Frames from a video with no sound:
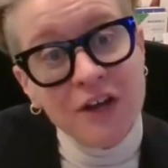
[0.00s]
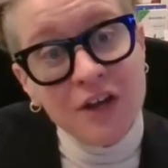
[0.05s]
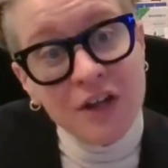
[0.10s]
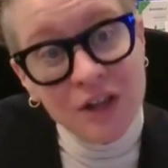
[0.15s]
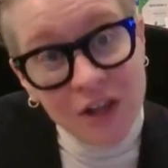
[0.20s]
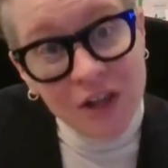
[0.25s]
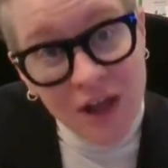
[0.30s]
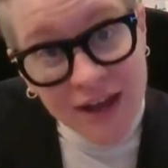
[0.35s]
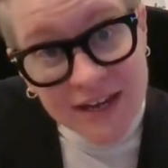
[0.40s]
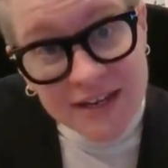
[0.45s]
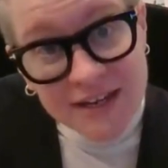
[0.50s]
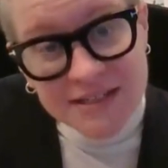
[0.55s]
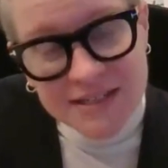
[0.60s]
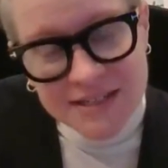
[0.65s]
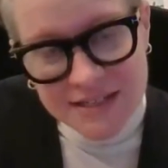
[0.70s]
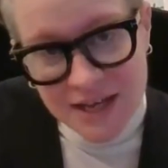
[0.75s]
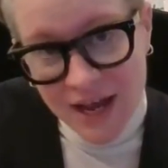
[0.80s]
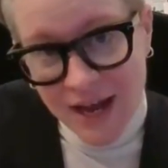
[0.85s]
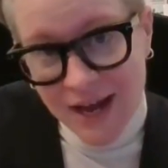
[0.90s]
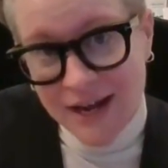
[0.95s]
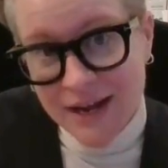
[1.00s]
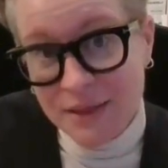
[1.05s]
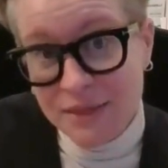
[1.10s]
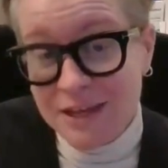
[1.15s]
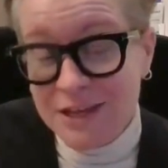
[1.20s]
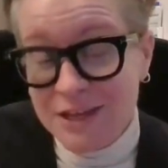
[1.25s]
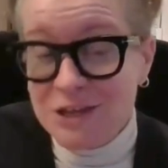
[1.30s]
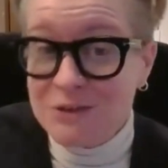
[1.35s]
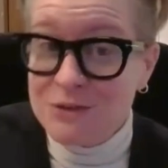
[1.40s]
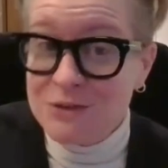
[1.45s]
On the client side, I
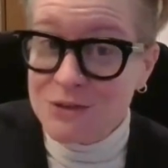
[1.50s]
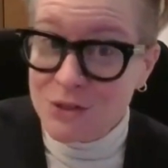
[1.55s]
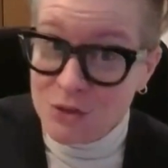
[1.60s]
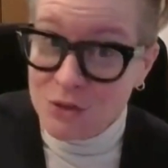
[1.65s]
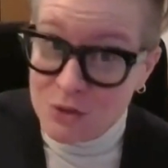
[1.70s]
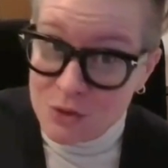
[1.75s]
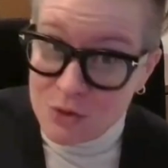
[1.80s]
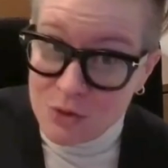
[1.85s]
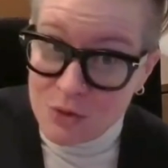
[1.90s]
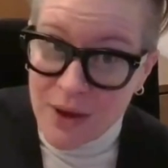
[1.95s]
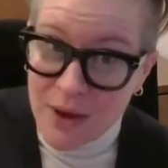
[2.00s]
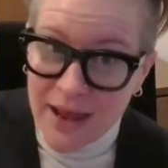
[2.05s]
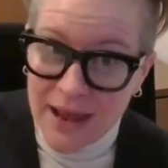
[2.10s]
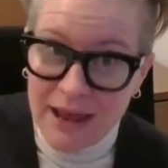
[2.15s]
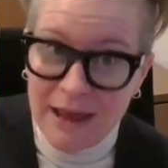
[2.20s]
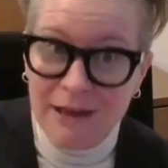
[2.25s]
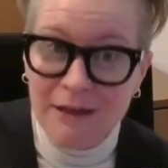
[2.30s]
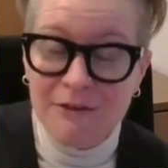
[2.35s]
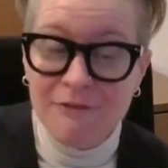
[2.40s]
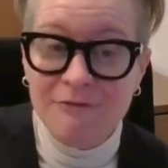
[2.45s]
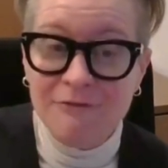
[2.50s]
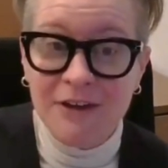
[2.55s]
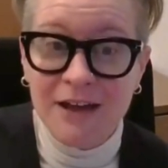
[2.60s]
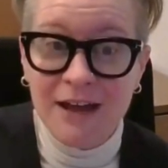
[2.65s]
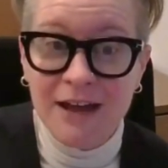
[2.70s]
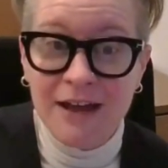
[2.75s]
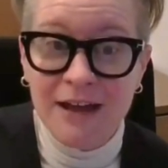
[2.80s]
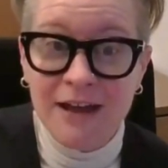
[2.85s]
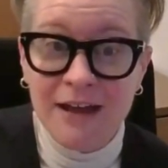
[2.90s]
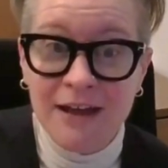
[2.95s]
think you do have
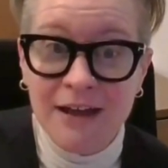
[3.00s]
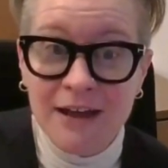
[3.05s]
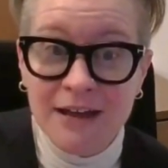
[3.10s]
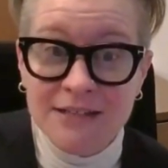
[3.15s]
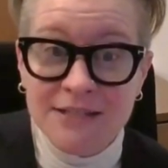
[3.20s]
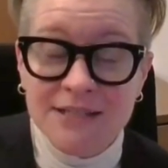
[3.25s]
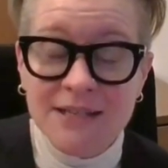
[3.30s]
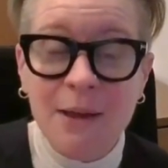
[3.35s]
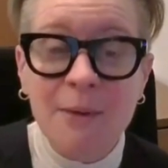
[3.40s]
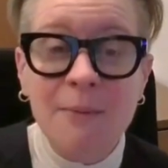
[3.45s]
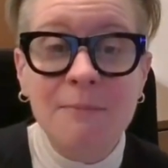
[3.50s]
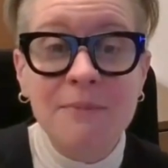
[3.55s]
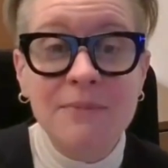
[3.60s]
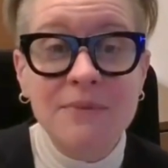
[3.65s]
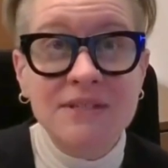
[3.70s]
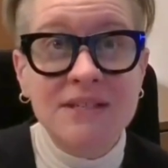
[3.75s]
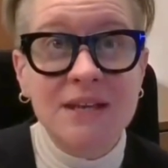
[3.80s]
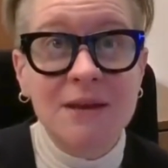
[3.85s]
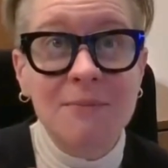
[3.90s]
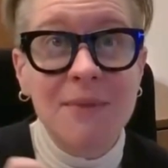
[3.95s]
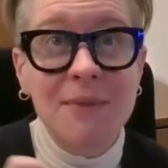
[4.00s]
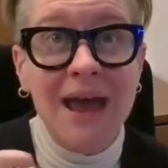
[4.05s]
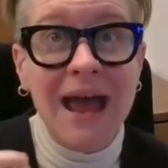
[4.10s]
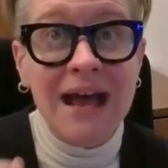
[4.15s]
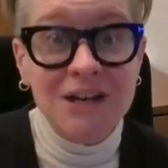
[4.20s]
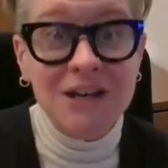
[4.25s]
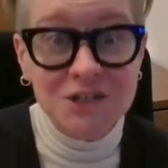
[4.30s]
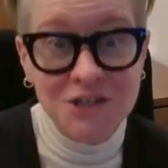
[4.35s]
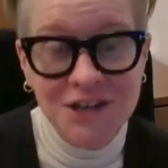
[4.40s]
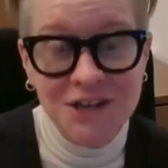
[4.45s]
some
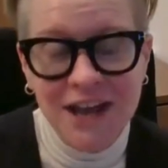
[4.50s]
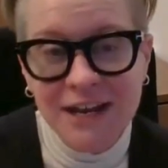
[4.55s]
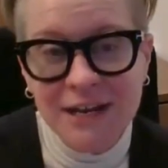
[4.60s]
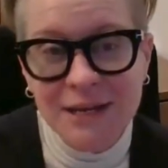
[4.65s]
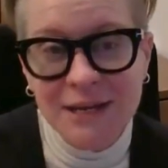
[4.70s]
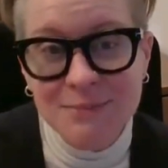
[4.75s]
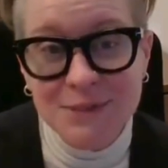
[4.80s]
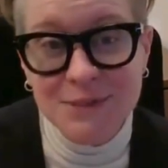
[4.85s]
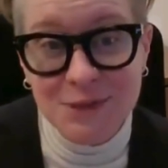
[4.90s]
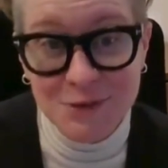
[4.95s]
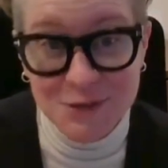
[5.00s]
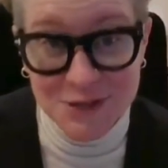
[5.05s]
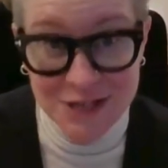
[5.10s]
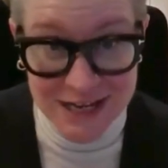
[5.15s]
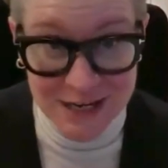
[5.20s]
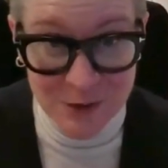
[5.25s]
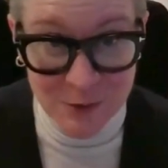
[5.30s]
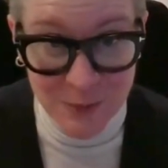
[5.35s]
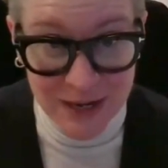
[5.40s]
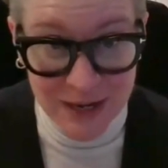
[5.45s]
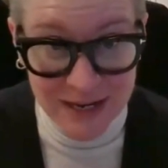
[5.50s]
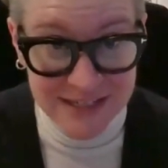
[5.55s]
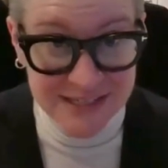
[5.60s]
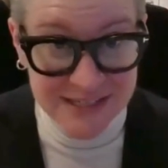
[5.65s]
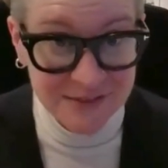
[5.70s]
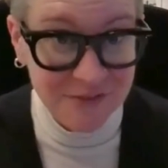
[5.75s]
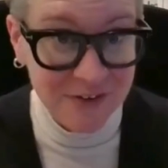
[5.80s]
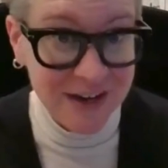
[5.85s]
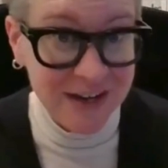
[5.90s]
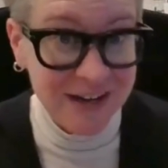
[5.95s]
action items or
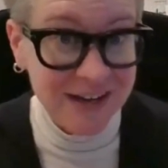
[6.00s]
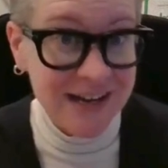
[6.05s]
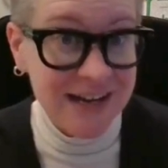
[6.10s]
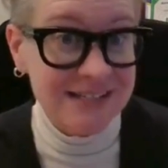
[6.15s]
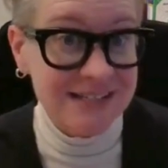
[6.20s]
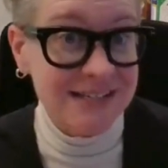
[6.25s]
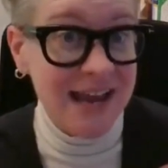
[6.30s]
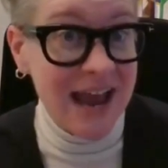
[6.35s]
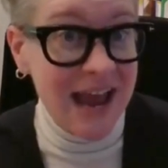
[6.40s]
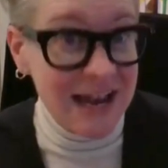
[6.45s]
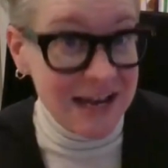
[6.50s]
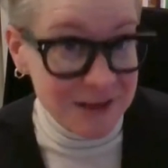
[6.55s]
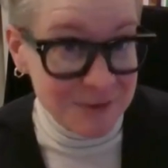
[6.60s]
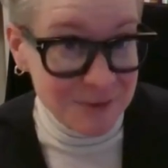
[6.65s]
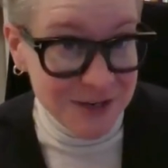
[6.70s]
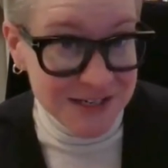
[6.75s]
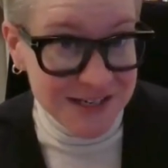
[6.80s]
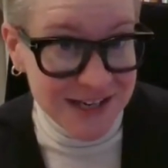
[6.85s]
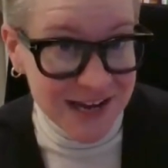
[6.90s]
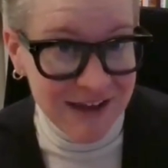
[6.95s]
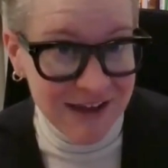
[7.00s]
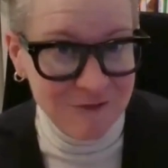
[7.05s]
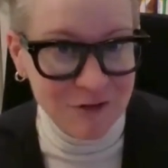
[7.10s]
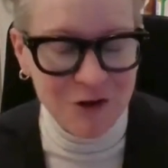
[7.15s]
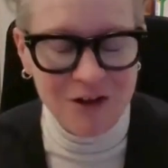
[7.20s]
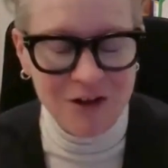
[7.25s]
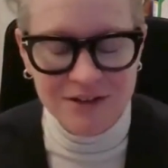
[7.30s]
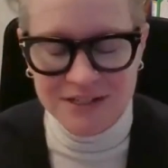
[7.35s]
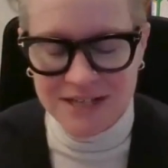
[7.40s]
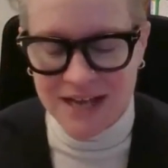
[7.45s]
takeaways. If I could ask anyone to have
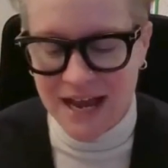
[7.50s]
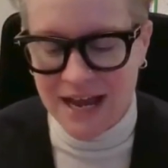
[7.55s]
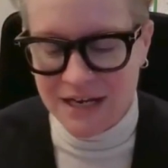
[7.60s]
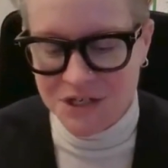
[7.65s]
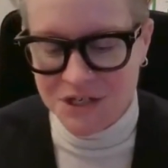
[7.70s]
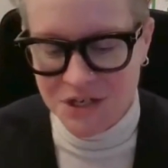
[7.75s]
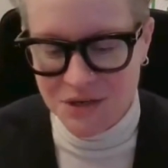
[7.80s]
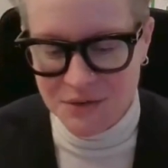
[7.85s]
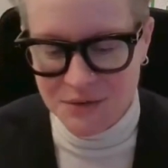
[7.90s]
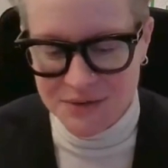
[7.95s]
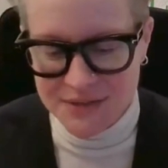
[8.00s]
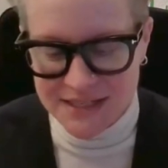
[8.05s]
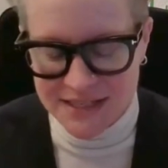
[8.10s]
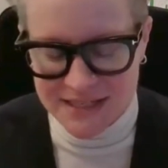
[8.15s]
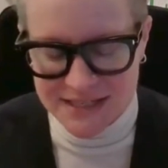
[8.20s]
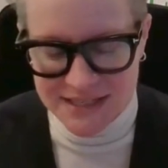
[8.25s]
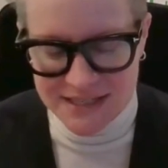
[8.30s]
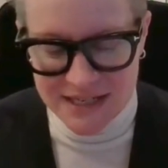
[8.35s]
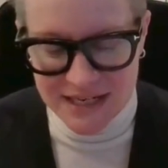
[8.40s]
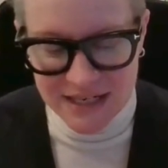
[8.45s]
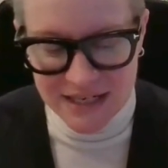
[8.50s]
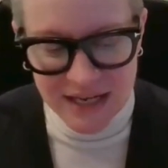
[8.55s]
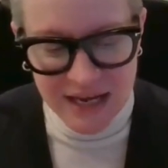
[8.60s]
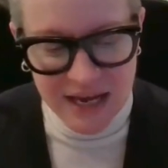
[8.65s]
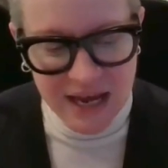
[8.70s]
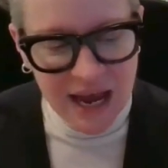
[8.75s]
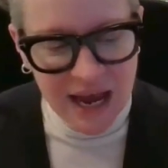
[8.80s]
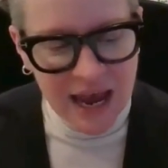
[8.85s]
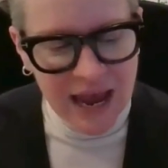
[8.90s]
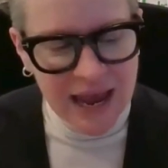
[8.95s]
a call to action who's
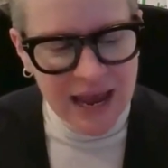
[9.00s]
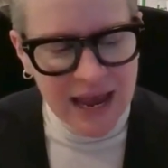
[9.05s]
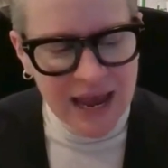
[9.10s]
listening,